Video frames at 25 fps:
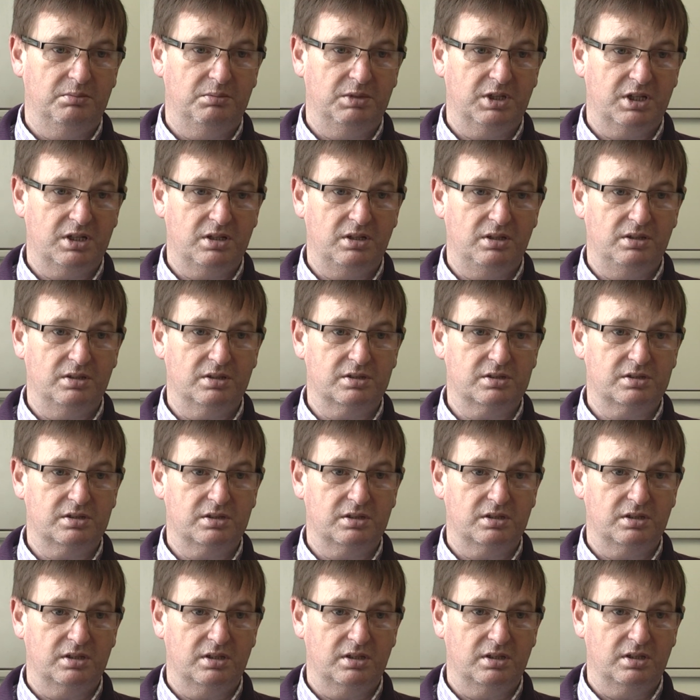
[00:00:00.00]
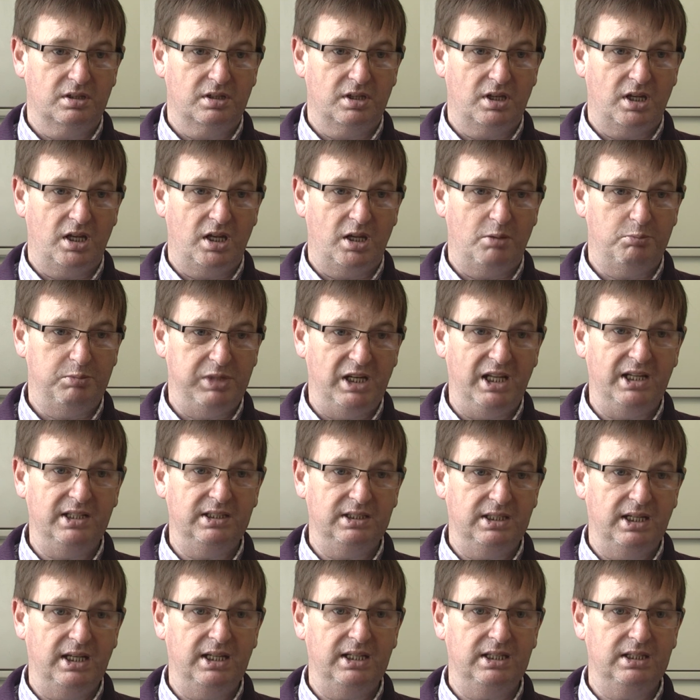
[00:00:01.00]
because a
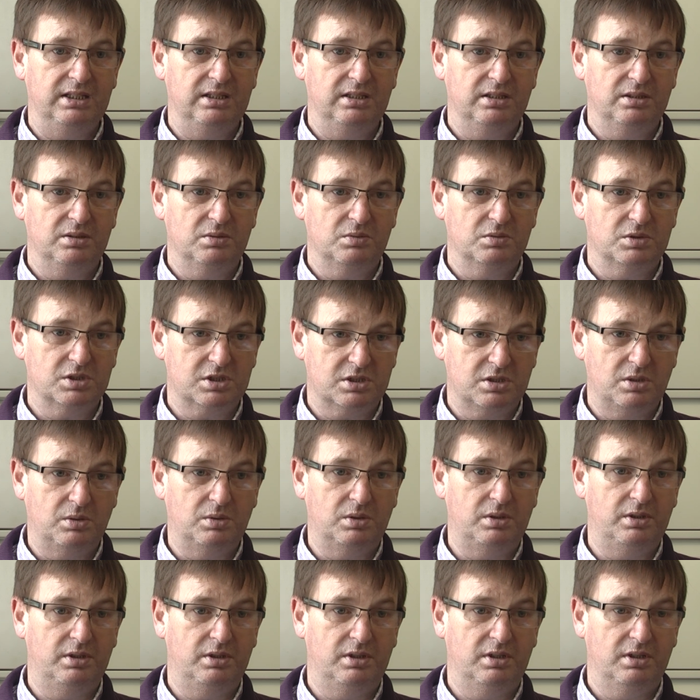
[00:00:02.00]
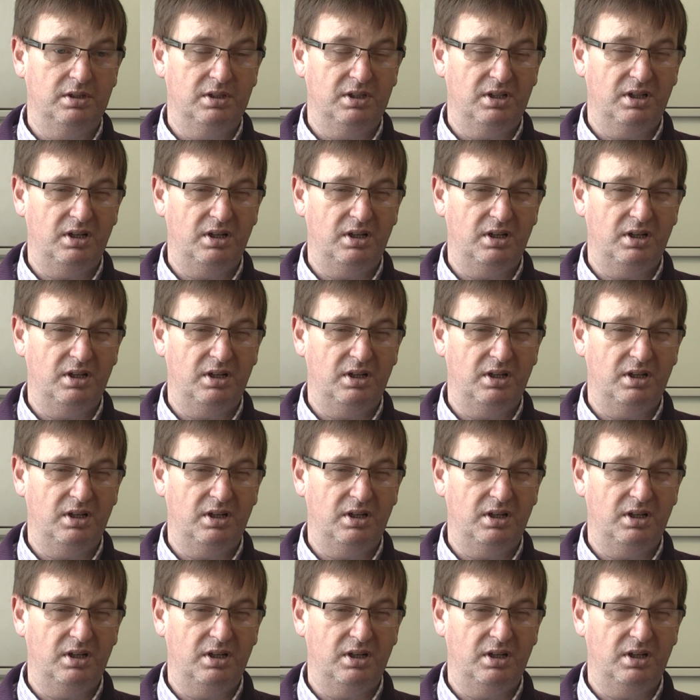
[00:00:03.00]
blind eye was torn.